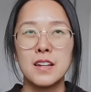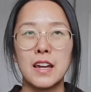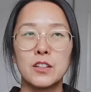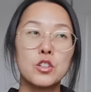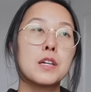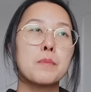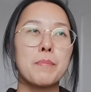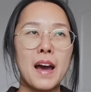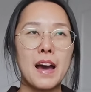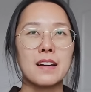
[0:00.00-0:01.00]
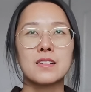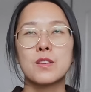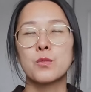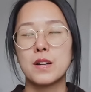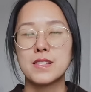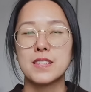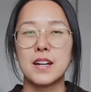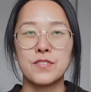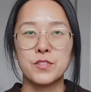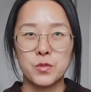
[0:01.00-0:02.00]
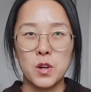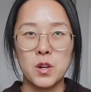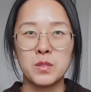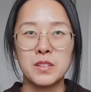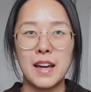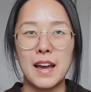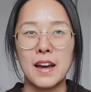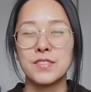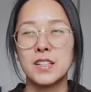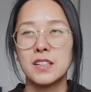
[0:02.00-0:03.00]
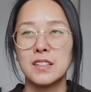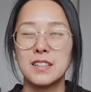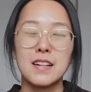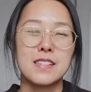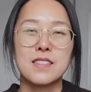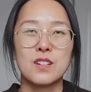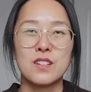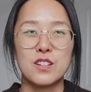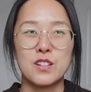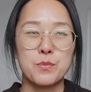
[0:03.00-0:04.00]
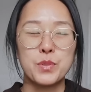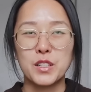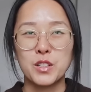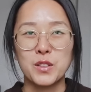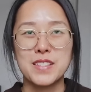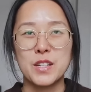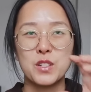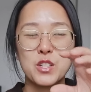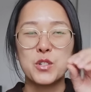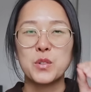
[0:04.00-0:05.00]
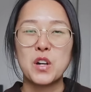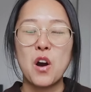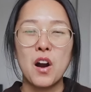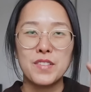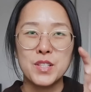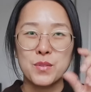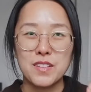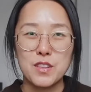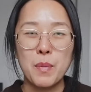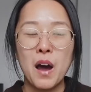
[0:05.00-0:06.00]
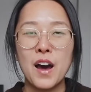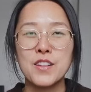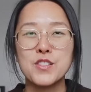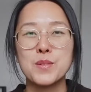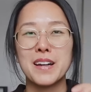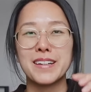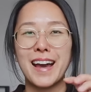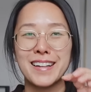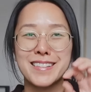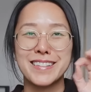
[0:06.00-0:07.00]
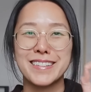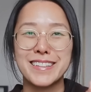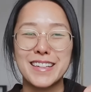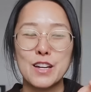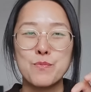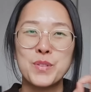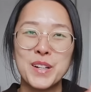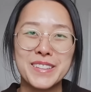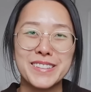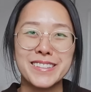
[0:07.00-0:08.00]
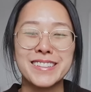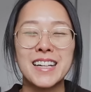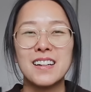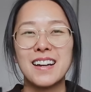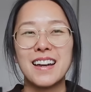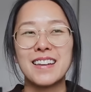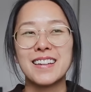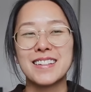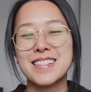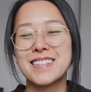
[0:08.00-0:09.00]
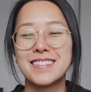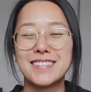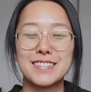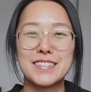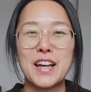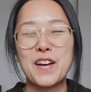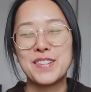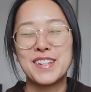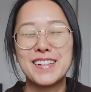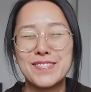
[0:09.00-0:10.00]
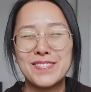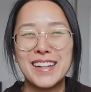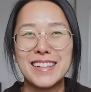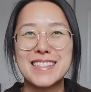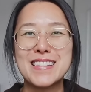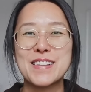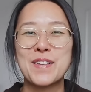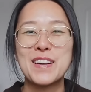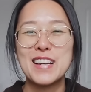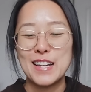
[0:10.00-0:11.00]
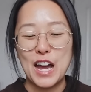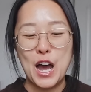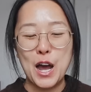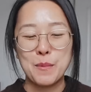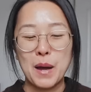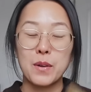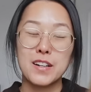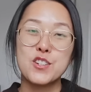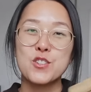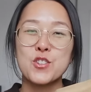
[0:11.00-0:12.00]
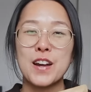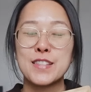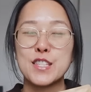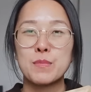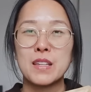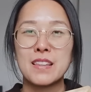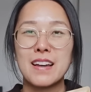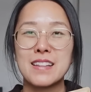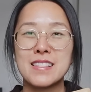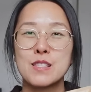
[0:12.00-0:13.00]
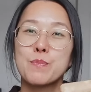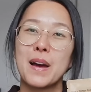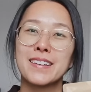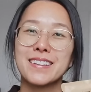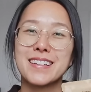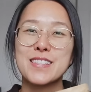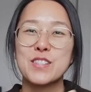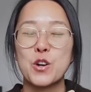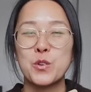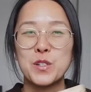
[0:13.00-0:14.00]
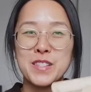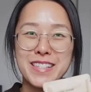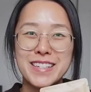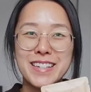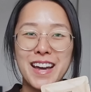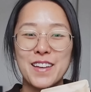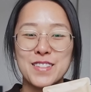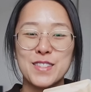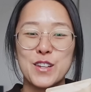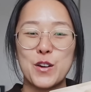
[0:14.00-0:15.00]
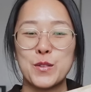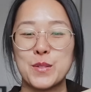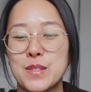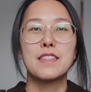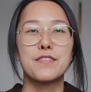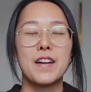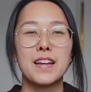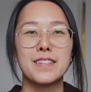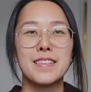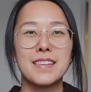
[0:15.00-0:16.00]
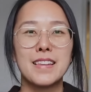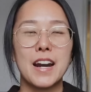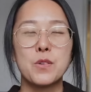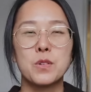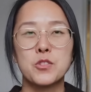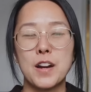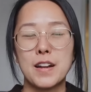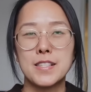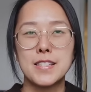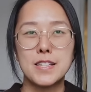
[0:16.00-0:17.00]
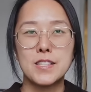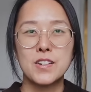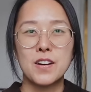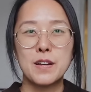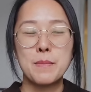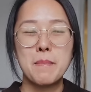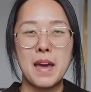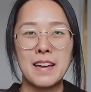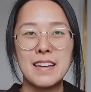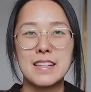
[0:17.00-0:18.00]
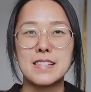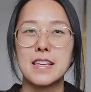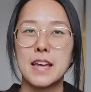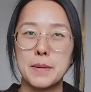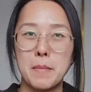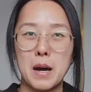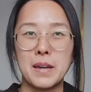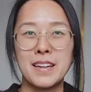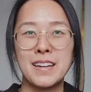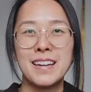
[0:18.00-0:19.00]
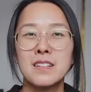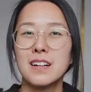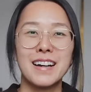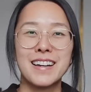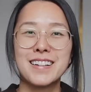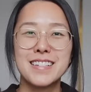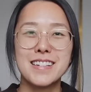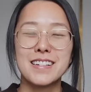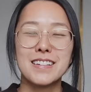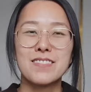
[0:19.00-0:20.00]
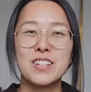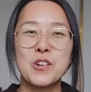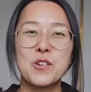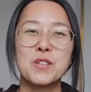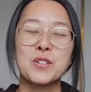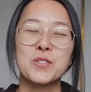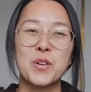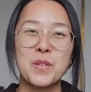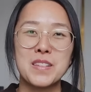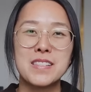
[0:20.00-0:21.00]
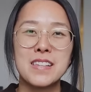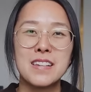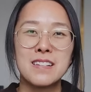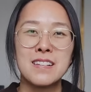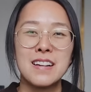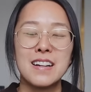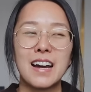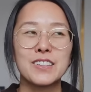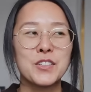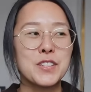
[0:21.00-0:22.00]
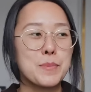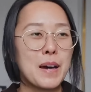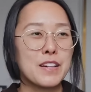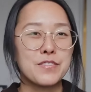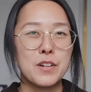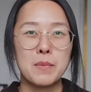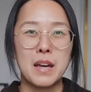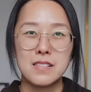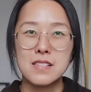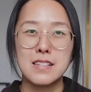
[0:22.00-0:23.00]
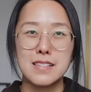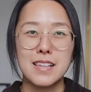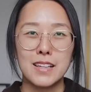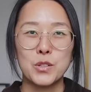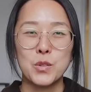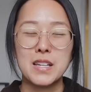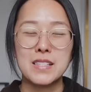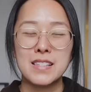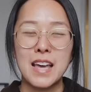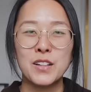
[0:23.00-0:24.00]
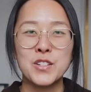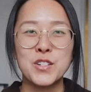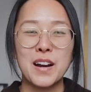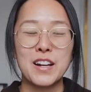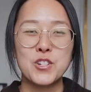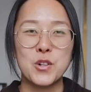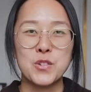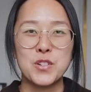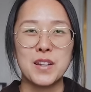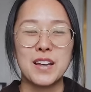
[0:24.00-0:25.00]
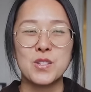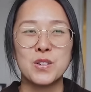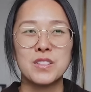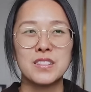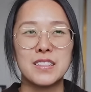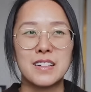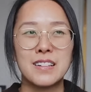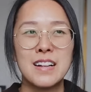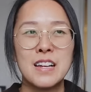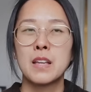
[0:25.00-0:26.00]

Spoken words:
And looking back, the ones that I've grown have, yes, they're prickles. Like when you go and harvest one of the pods, you might accidentally get prickled, and that's not very fun. So I wanted to try something that's spineless. So we'll see how this goes. And the final thing that I will try to seed start in May is edamame. I actually didn't even know you could grow this here. I learned about it from that Seed St. Louis calendar I showed you guys earlier.